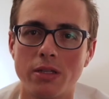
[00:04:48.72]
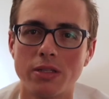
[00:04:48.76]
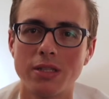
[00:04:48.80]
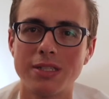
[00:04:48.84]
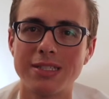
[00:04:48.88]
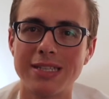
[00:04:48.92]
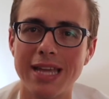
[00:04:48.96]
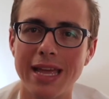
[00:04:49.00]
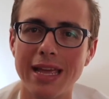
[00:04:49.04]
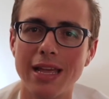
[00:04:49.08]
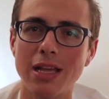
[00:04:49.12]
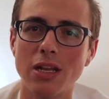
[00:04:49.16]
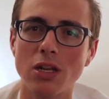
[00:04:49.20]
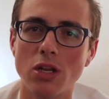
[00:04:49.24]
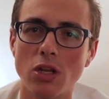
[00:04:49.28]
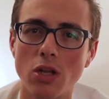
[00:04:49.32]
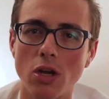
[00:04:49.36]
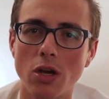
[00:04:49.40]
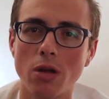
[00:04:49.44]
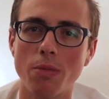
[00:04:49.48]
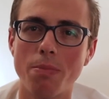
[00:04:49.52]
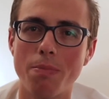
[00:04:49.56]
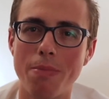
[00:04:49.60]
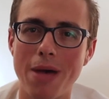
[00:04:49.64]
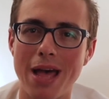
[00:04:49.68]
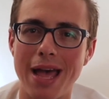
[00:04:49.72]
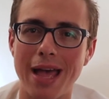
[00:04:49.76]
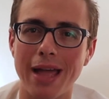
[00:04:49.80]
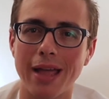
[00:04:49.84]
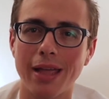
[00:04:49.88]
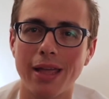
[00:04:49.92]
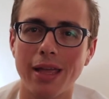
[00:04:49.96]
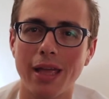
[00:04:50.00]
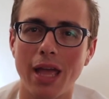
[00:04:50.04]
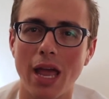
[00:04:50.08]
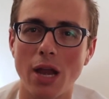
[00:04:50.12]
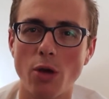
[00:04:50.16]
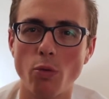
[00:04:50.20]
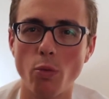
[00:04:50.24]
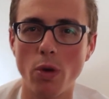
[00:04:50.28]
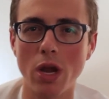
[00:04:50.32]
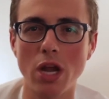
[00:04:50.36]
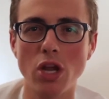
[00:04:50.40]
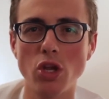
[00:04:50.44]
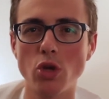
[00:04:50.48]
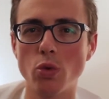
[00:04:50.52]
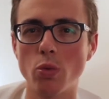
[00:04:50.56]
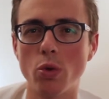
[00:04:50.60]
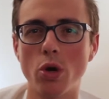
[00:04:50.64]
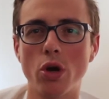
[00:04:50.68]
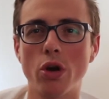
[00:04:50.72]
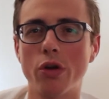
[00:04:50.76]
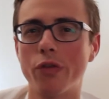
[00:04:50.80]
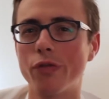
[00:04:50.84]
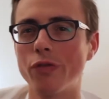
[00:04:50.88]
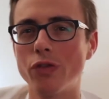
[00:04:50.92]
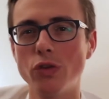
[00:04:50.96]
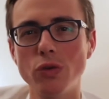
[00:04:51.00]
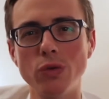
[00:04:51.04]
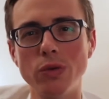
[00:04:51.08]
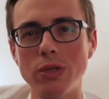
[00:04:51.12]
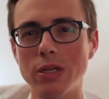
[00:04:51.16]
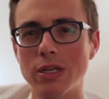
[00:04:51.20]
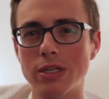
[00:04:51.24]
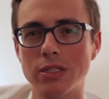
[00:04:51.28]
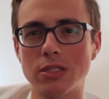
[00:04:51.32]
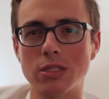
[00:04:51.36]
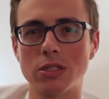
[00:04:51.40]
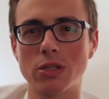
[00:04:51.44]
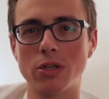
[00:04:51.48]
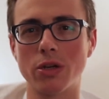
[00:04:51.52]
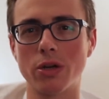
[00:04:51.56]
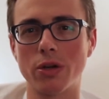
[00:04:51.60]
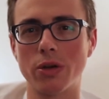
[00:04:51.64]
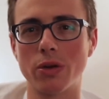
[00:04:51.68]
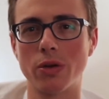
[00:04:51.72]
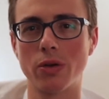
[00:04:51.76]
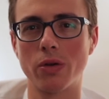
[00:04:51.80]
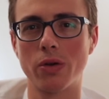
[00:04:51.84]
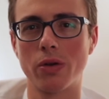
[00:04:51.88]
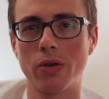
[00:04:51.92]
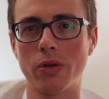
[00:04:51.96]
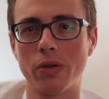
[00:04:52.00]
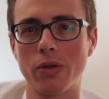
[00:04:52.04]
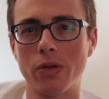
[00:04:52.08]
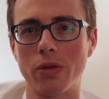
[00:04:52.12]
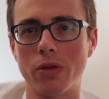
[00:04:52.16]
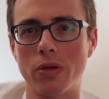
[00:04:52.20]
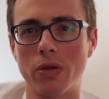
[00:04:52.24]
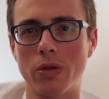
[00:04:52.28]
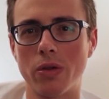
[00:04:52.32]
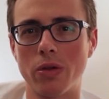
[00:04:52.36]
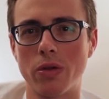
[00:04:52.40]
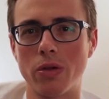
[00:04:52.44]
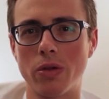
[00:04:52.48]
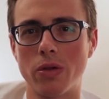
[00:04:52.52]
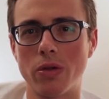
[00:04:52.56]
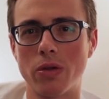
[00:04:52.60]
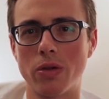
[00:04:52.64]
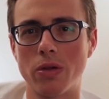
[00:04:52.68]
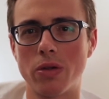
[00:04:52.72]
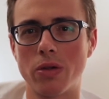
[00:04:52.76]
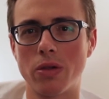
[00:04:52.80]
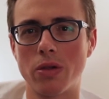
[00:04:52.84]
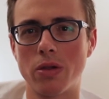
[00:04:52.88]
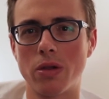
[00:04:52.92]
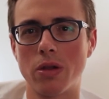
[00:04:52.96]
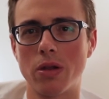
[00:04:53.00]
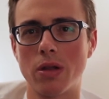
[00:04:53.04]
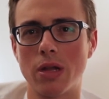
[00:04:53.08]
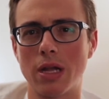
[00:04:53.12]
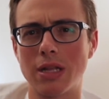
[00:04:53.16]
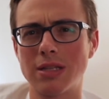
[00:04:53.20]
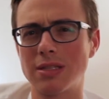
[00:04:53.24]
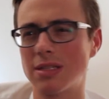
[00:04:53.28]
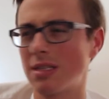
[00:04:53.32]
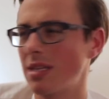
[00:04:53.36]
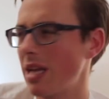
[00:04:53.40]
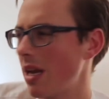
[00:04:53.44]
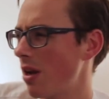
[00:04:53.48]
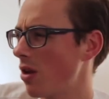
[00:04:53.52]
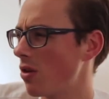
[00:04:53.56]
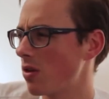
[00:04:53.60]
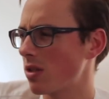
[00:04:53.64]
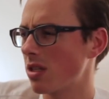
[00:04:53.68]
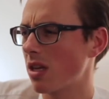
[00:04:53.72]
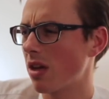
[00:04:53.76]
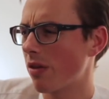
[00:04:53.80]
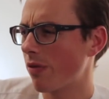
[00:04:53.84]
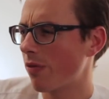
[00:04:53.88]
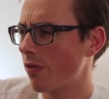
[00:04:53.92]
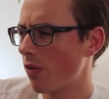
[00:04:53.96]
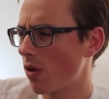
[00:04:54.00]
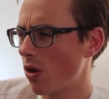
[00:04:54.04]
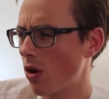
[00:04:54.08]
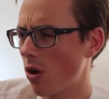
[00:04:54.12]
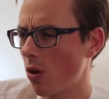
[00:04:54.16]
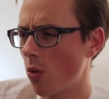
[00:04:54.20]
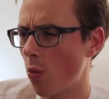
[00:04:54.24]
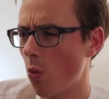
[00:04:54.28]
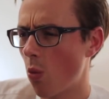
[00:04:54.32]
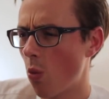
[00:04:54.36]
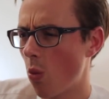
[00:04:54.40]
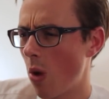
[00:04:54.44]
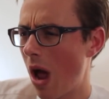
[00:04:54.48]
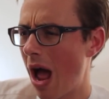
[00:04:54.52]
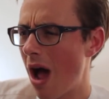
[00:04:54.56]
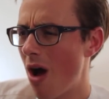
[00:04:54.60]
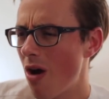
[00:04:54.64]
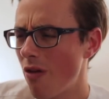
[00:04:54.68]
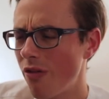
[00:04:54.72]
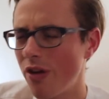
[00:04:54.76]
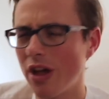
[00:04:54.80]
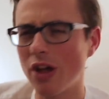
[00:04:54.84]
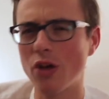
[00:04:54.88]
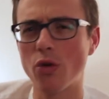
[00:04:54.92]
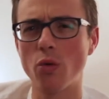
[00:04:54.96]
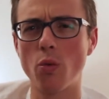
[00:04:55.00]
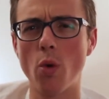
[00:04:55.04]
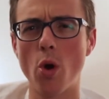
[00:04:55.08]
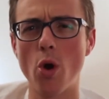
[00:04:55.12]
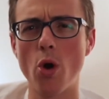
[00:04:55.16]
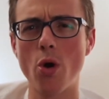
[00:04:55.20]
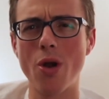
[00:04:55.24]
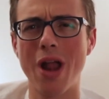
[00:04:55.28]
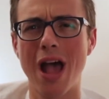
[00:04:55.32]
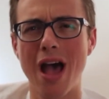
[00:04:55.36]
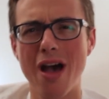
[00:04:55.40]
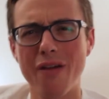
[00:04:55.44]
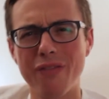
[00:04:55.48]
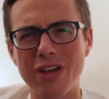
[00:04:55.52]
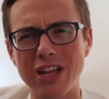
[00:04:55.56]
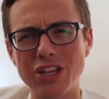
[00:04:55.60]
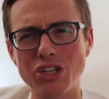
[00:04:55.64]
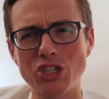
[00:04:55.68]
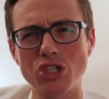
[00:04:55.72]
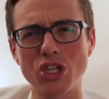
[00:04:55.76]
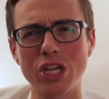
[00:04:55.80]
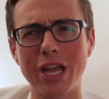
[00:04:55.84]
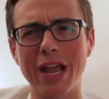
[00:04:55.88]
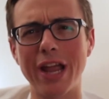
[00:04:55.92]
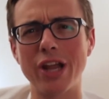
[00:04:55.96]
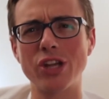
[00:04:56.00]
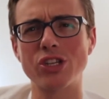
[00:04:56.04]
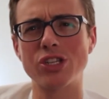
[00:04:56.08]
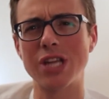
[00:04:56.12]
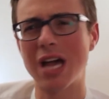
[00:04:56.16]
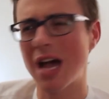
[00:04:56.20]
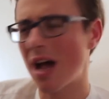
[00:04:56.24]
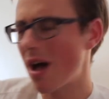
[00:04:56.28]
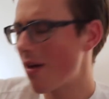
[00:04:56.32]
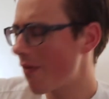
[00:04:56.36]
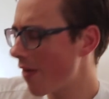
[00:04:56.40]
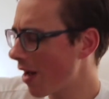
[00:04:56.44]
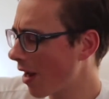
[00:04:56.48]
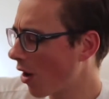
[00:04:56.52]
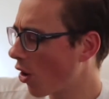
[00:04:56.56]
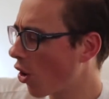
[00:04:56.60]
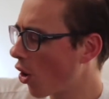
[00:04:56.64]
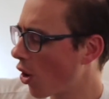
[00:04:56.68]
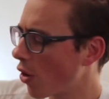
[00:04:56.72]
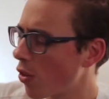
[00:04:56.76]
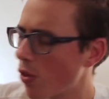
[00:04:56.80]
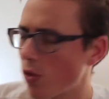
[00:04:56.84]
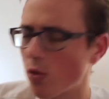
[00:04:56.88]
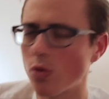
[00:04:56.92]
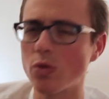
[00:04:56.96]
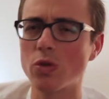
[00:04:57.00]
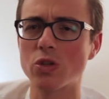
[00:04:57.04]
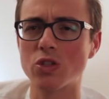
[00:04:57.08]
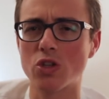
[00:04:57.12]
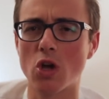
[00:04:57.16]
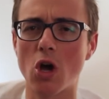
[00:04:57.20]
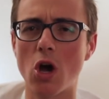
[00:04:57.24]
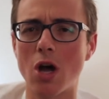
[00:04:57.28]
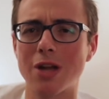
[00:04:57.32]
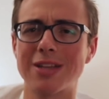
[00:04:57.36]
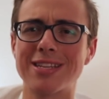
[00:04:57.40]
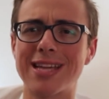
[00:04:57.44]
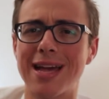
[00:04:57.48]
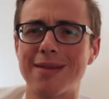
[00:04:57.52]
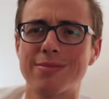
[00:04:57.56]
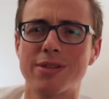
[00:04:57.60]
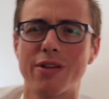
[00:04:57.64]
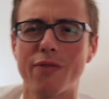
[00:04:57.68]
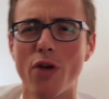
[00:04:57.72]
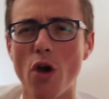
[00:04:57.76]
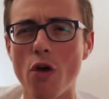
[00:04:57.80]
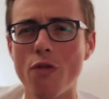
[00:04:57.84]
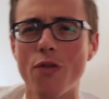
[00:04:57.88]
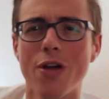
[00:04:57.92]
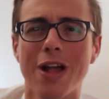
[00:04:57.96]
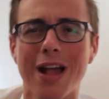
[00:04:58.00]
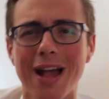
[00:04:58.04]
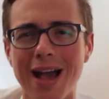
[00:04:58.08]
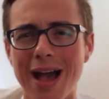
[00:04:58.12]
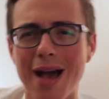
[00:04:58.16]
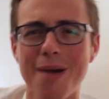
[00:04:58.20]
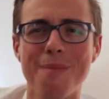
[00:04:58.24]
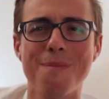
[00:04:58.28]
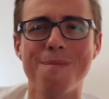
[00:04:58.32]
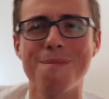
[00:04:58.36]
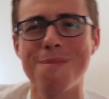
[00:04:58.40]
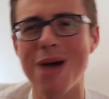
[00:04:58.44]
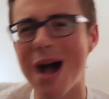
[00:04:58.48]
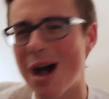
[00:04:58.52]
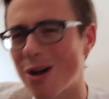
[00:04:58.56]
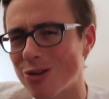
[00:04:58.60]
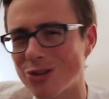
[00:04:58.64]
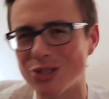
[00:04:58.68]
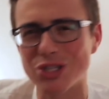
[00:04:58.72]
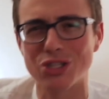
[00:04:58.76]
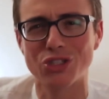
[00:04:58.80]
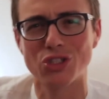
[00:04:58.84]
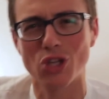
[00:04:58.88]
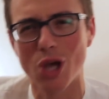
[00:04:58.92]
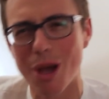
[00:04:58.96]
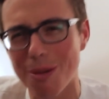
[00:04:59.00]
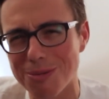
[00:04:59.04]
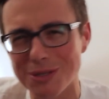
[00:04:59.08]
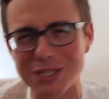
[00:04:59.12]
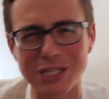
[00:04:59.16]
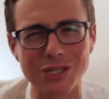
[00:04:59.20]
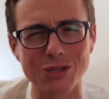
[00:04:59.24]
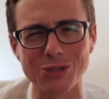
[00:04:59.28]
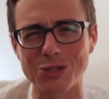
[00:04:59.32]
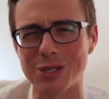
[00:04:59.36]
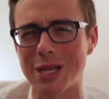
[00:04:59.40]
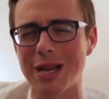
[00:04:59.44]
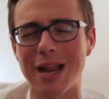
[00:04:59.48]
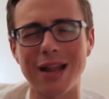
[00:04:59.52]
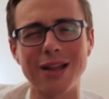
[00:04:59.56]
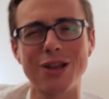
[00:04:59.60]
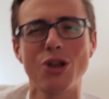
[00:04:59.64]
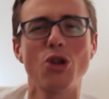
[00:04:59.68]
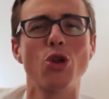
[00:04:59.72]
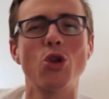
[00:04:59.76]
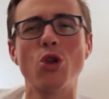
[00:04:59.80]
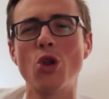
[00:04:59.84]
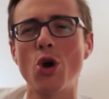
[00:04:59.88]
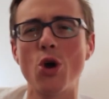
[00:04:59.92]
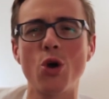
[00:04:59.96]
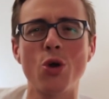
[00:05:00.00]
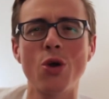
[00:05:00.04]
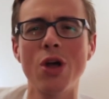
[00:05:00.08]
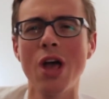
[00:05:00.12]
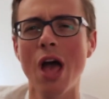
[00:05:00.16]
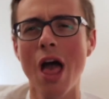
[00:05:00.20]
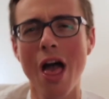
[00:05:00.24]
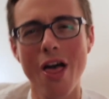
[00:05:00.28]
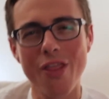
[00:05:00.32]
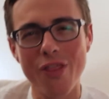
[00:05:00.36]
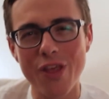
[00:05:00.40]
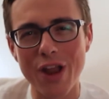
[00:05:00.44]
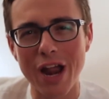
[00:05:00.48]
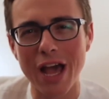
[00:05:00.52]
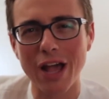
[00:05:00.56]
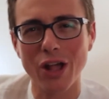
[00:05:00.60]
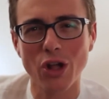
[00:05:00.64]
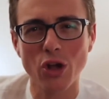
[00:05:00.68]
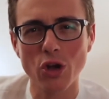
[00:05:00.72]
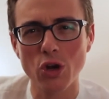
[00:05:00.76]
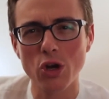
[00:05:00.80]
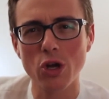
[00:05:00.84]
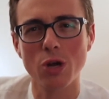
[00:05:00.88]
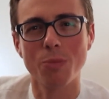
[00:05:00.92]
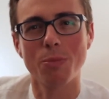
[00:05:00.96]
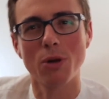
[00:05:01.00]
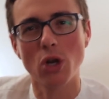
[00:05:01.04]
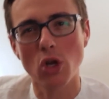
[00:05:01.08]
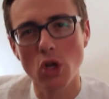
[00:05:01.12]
So take a look back at where you were a few years ago and and say to yourself, how have I grown? How have I changed? How have I gone through this hard times? I've overcome mountains, obstacles that I didn't know that I could.